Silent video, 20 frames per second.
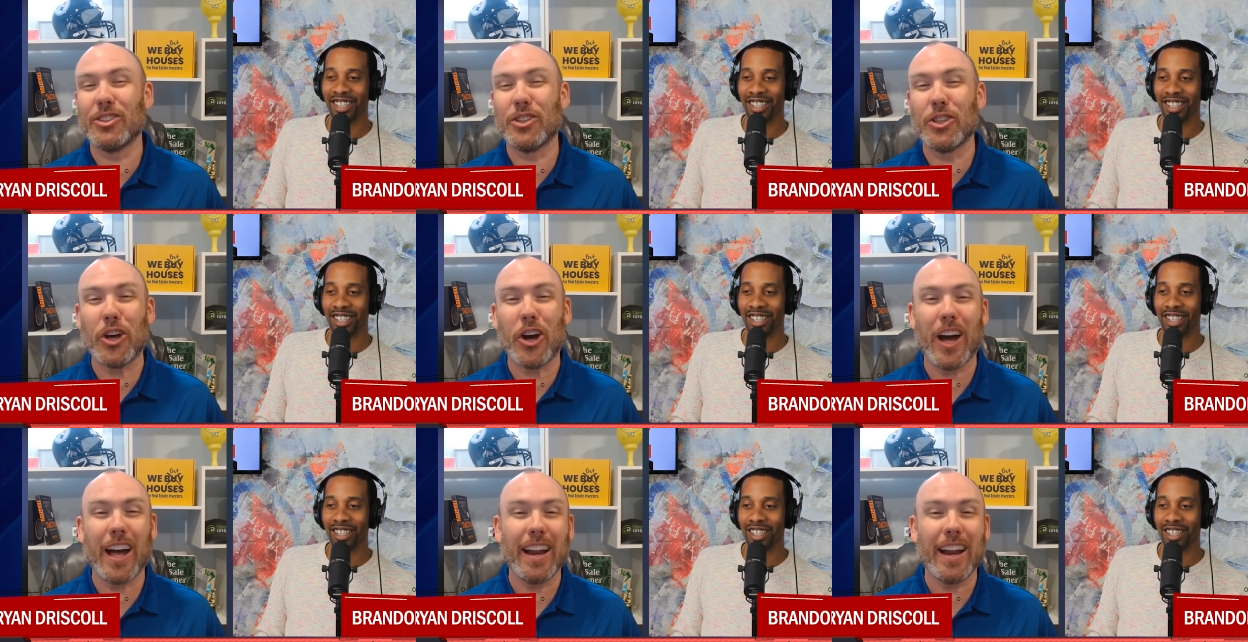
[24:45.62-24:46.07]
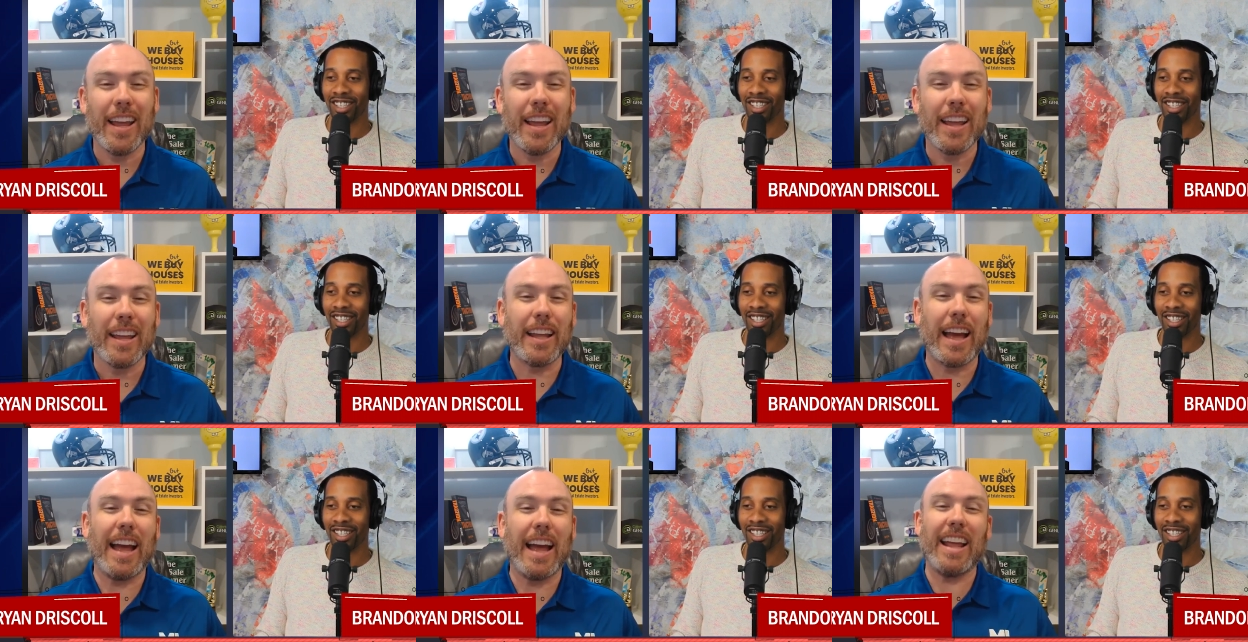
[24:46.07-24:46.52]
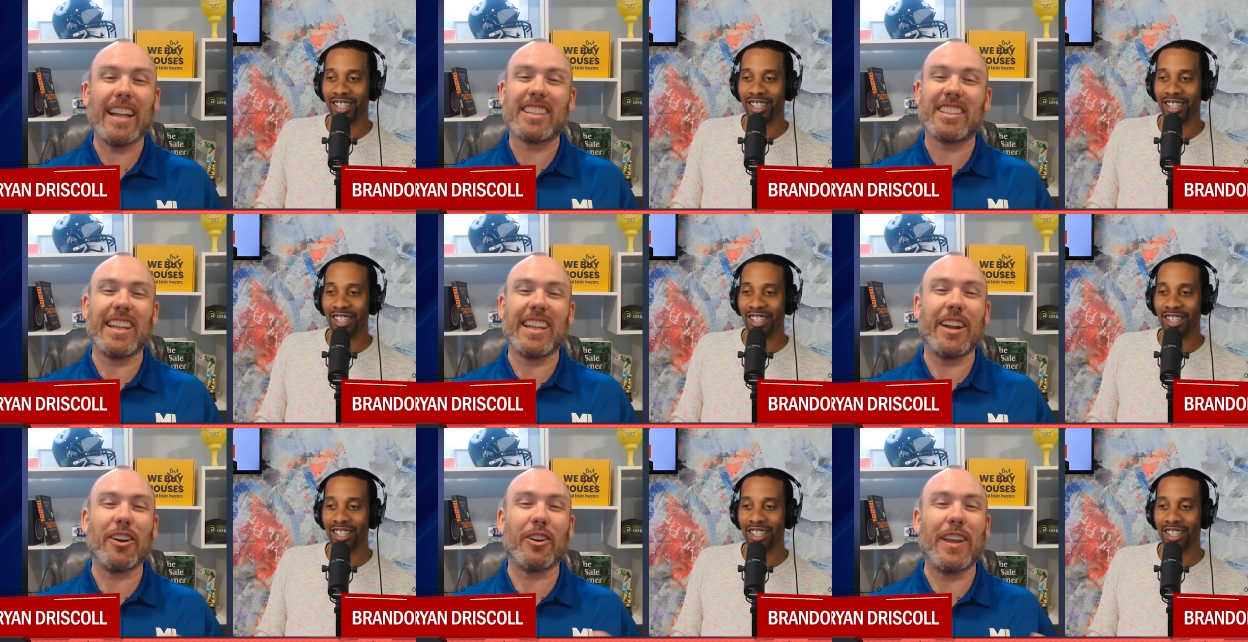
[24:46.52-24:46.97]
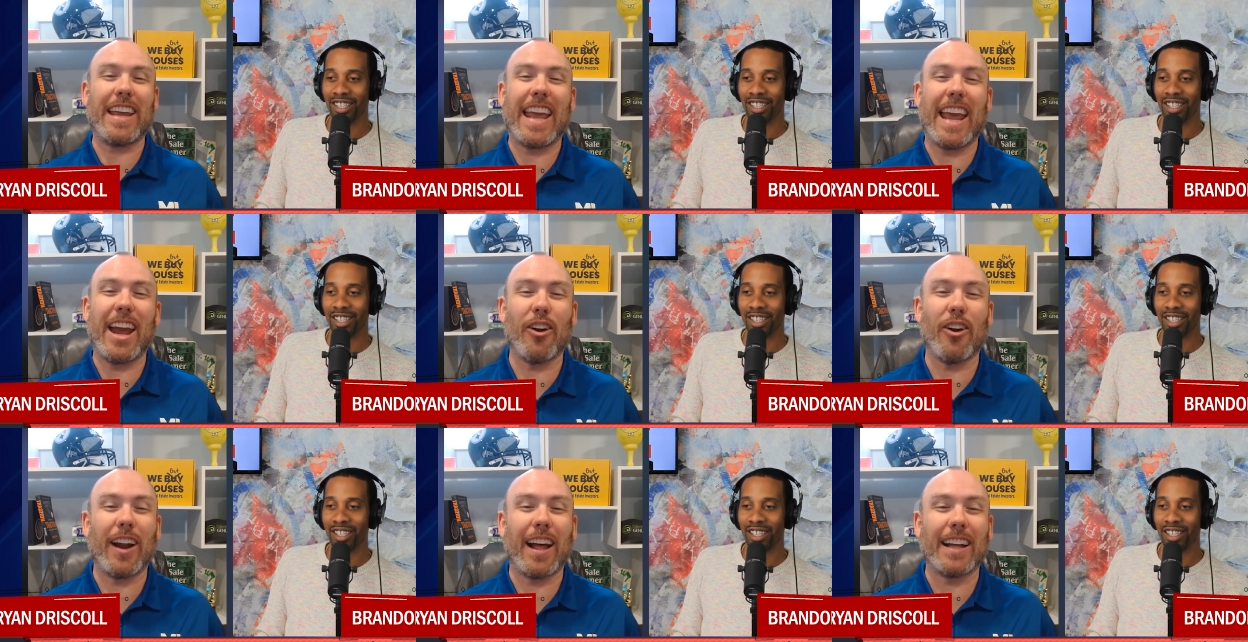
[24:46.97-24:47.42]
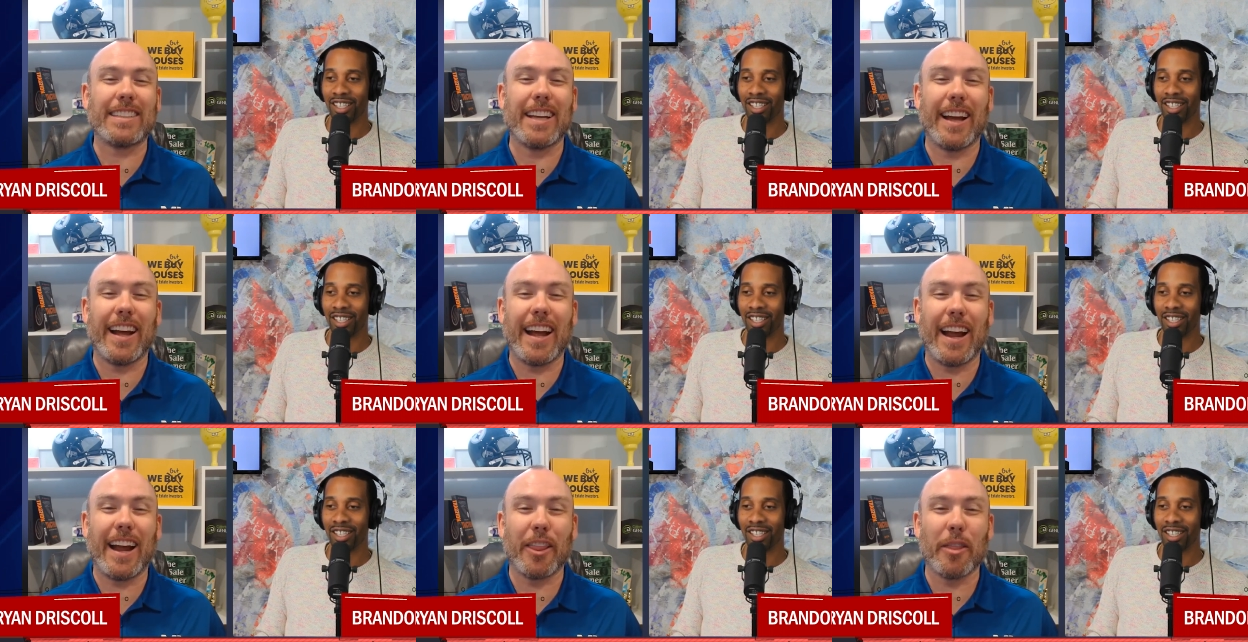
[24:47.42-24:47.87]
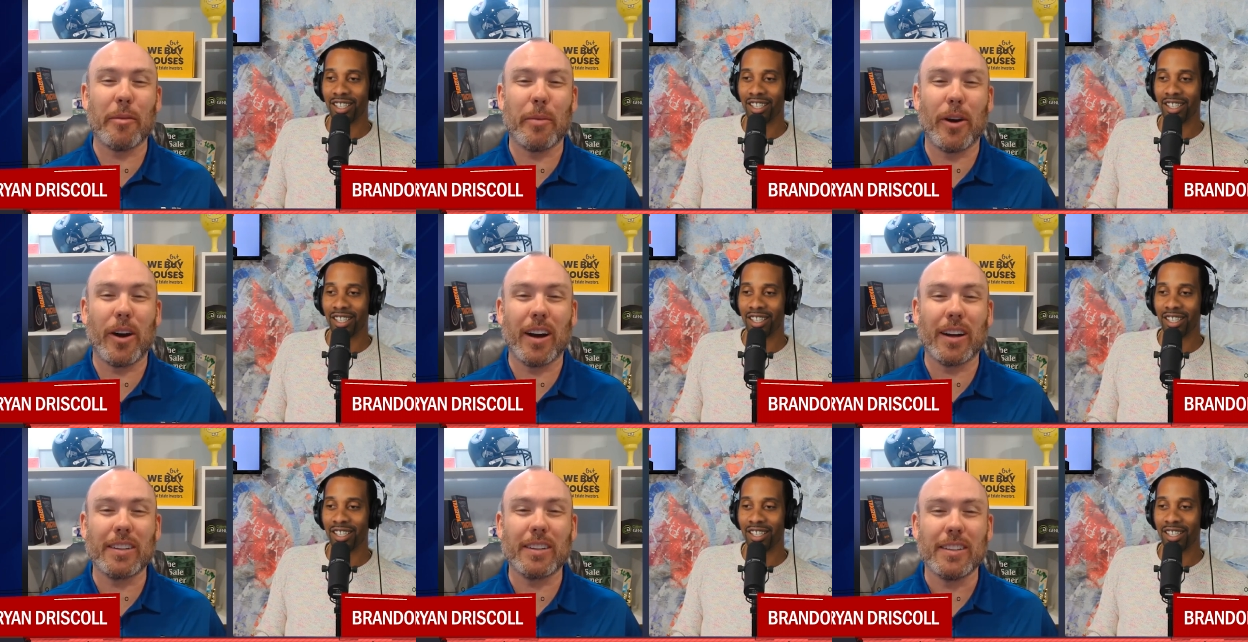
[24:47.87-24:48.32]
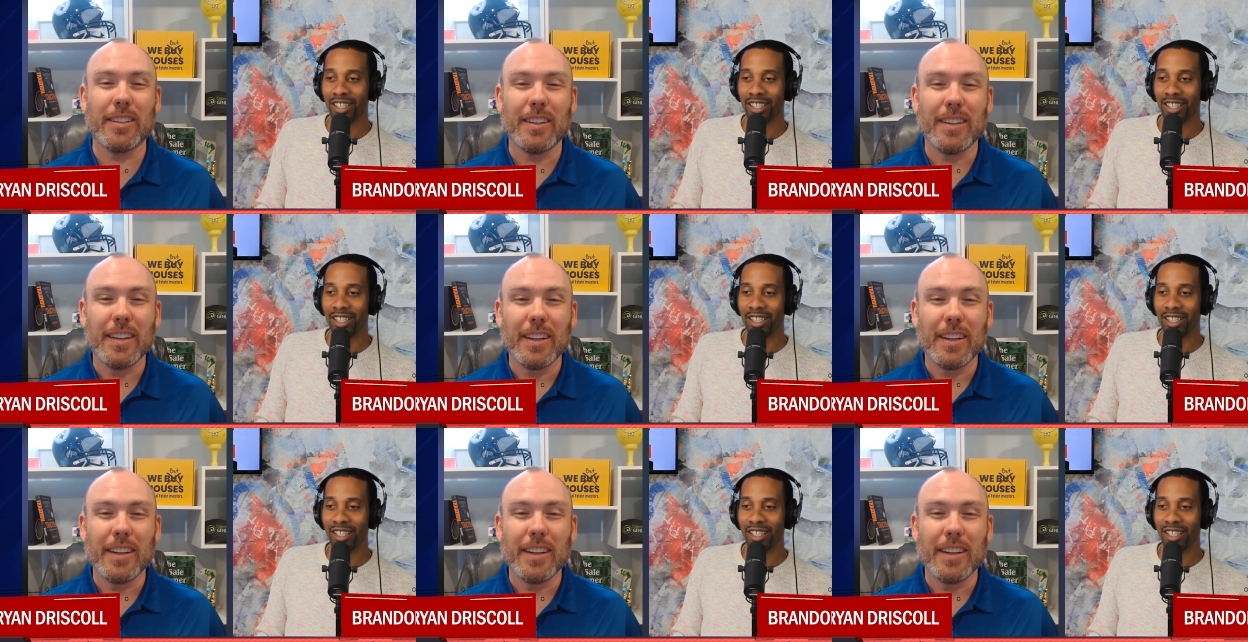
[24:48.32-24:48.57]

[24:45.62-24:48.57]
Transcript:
Speaker 1: not, I, it's literally carrot outside out of the box.